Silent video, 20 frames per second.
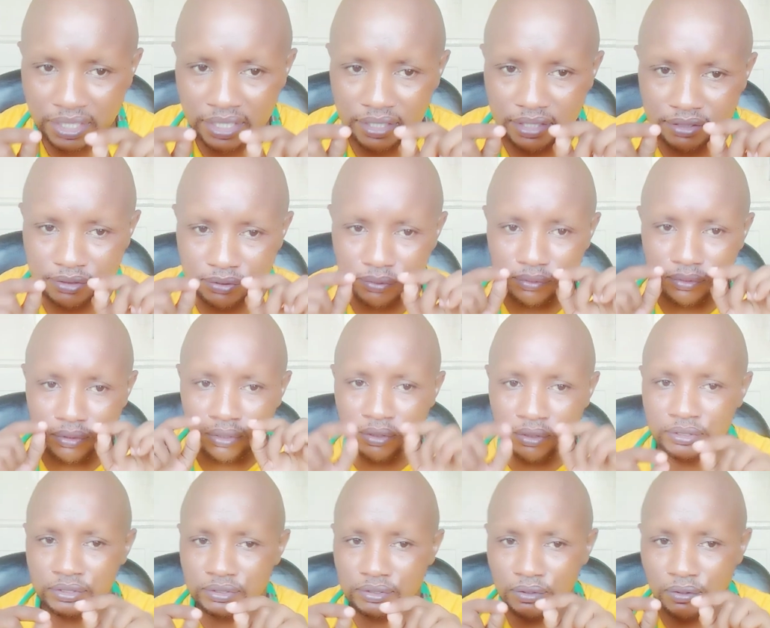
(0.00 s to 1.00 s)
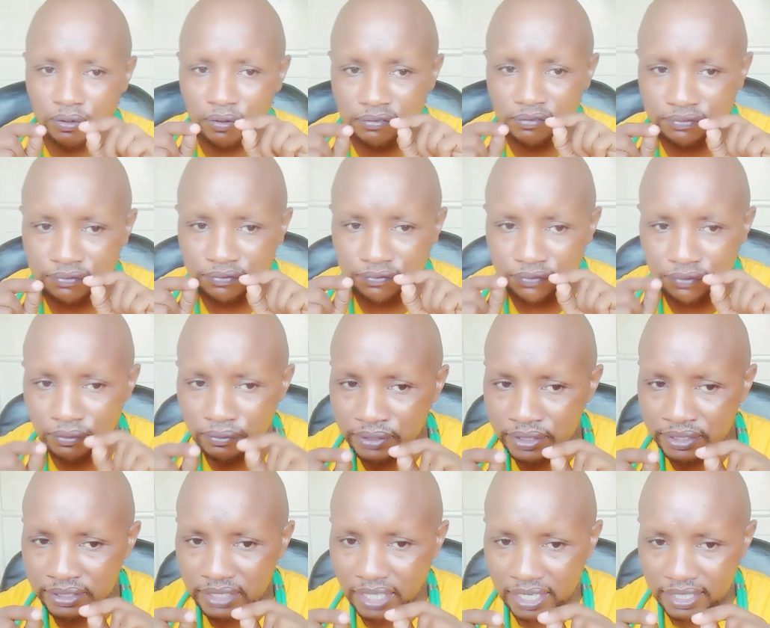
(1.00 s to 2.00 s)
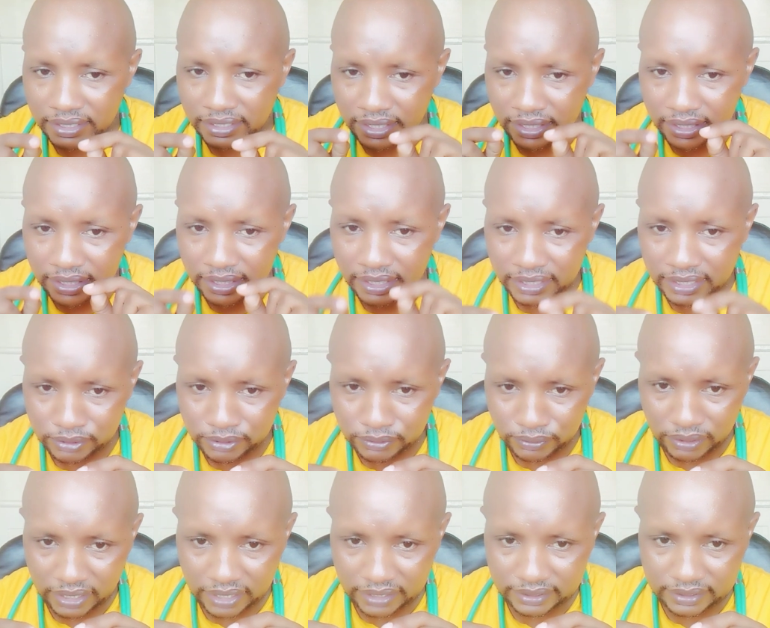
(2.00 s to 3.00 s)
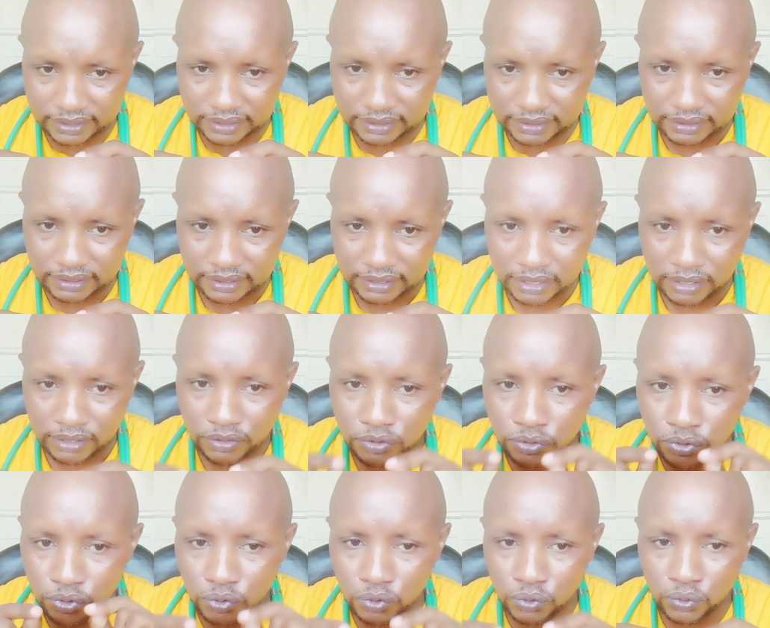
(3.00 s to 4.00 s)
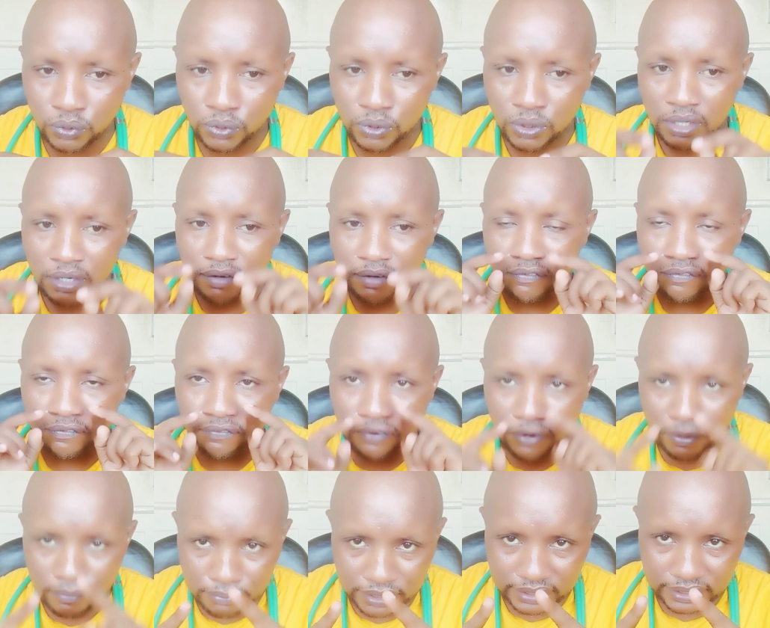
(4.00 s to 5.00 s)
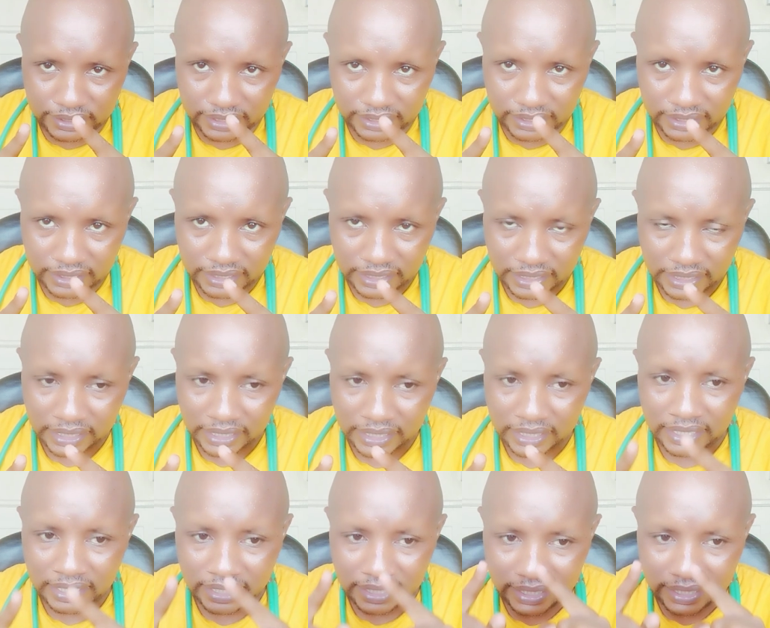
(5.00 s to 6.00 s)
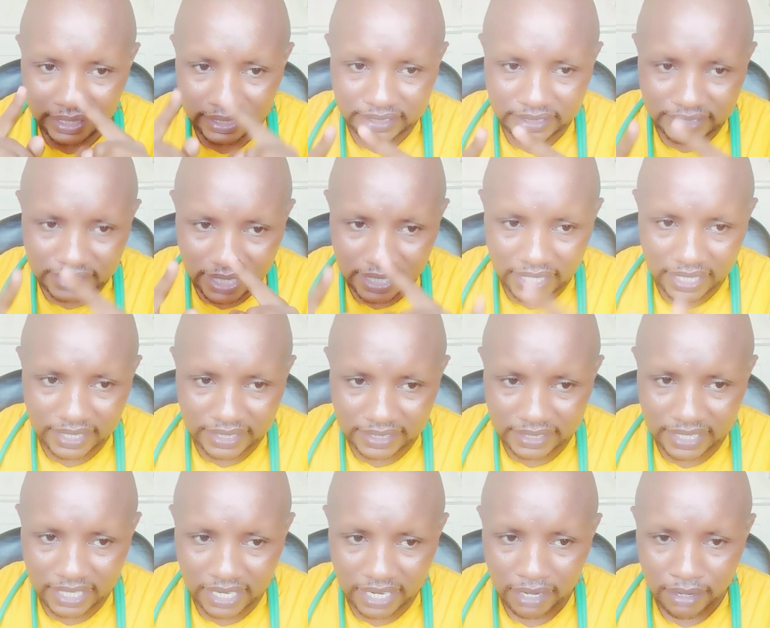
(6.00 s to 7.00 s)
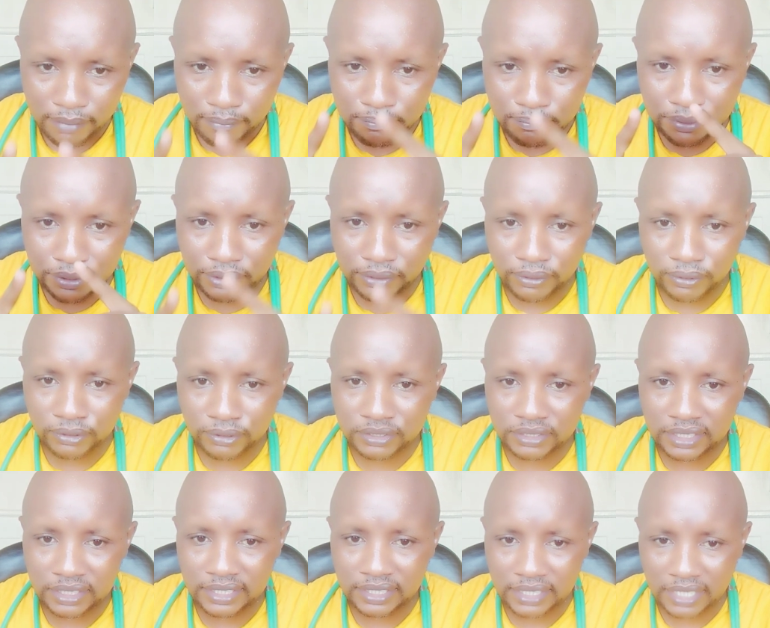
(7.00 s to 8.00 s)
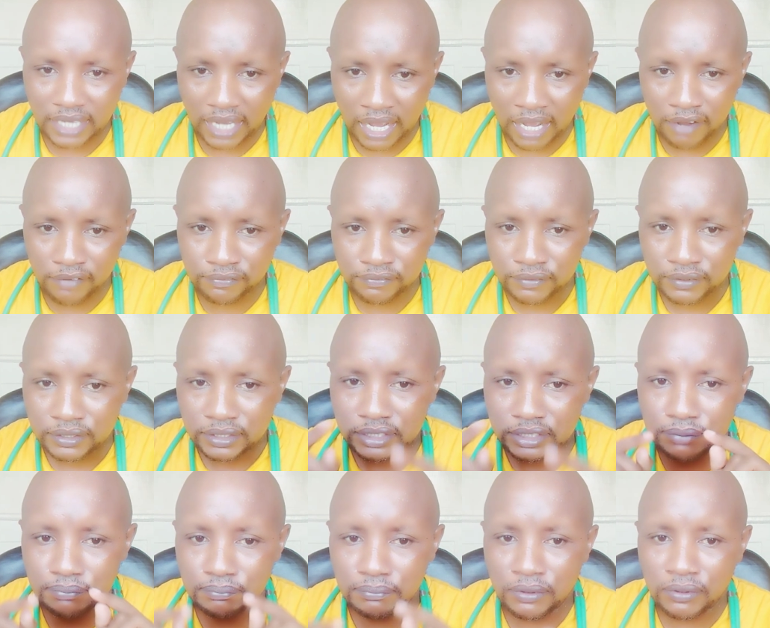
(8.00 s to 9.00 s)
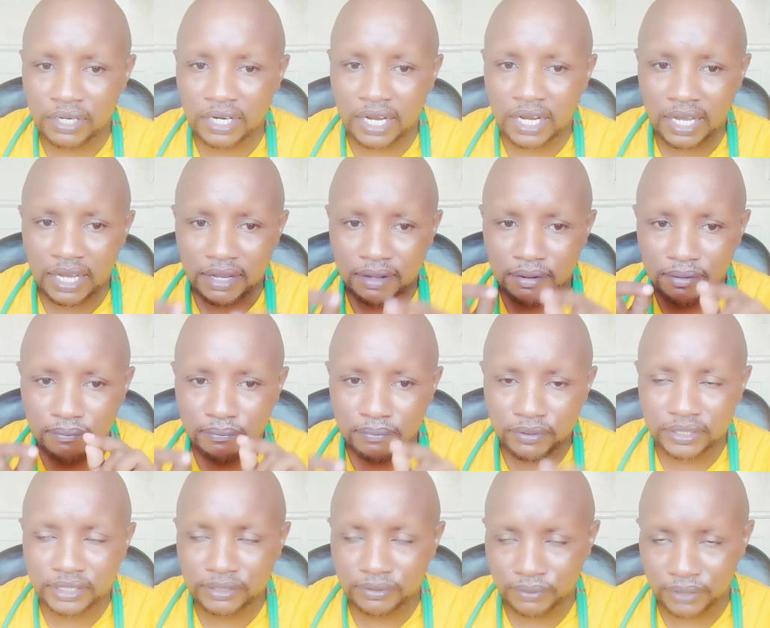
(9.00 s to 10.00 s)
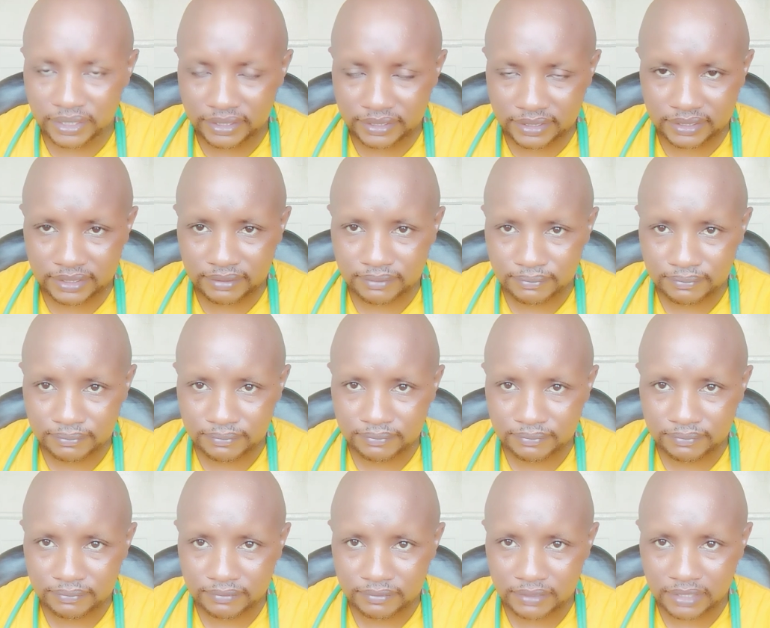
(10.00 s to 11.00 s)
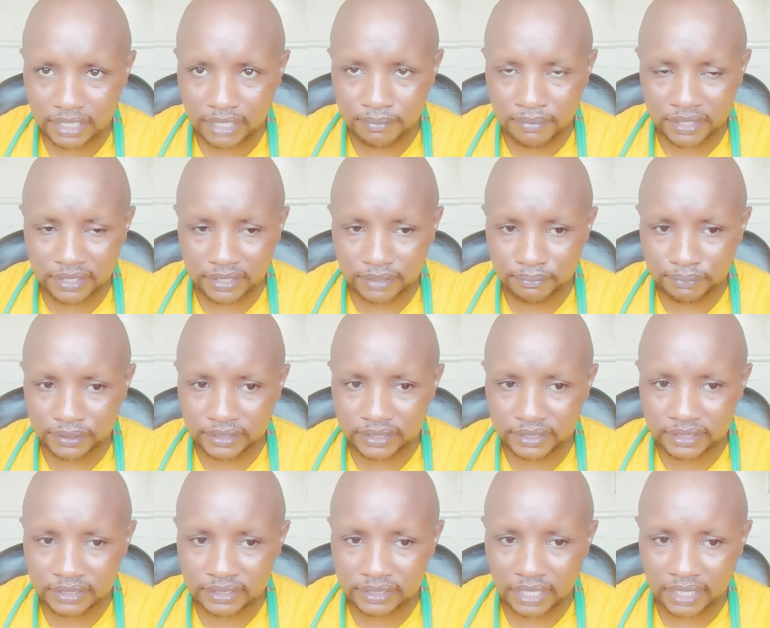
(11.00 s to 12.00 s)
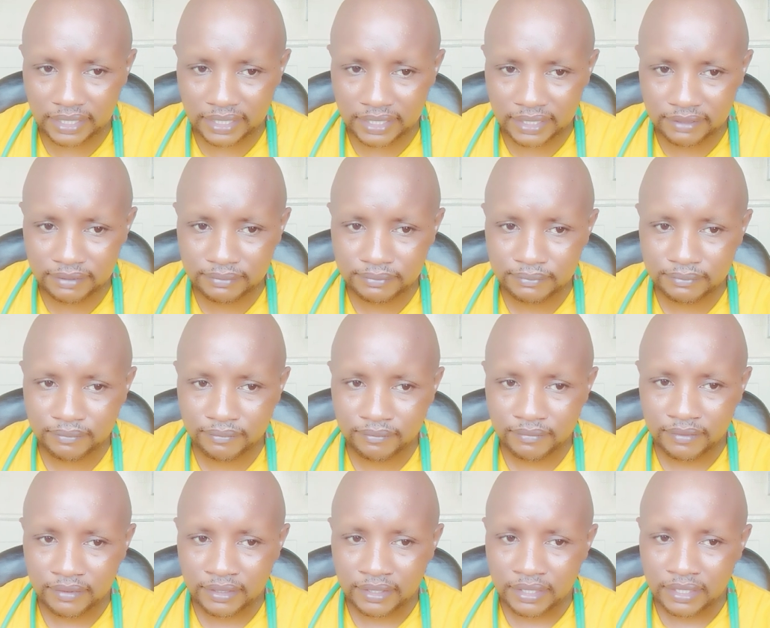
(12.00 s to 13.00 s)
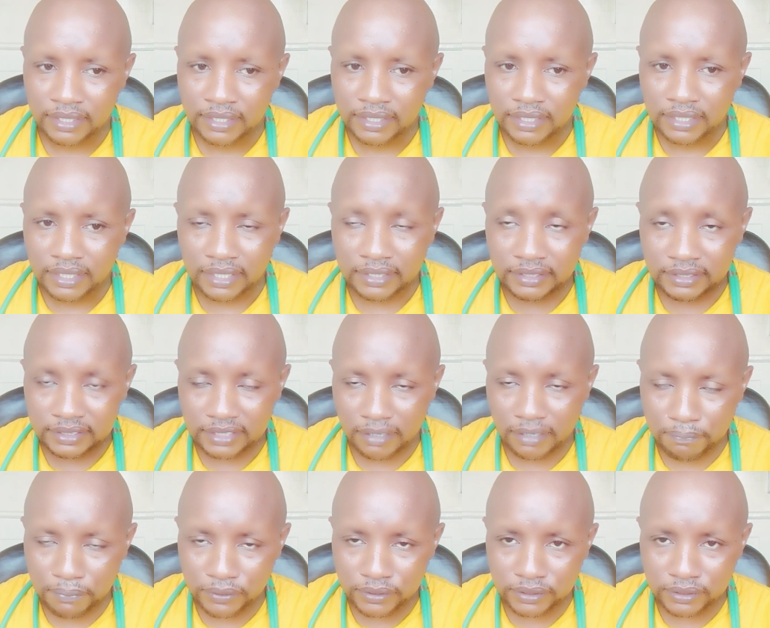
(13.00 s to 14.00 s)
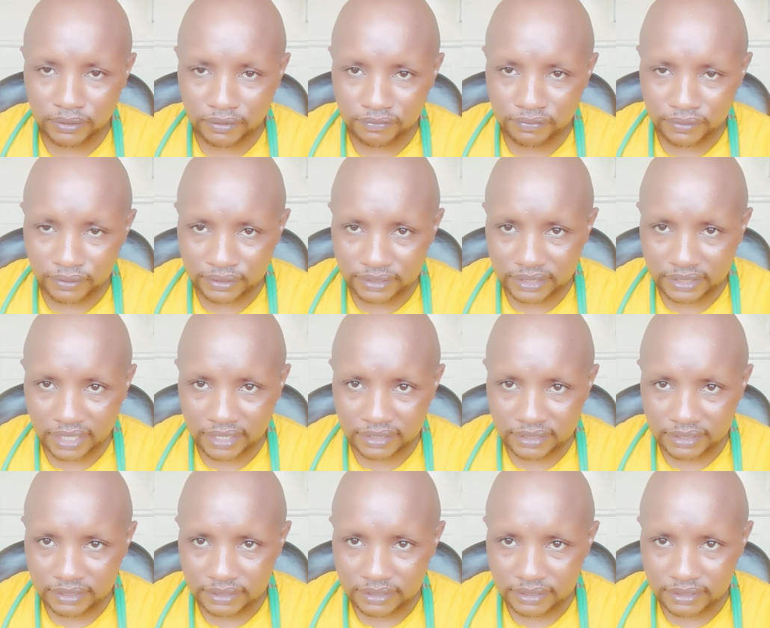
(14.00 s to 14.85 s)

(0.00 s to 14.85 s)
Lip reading: to loss of fluid and electrolytes through vomiting and diarrhea because they have smaller body weights. Let me repeat this again, and it's a point of concern,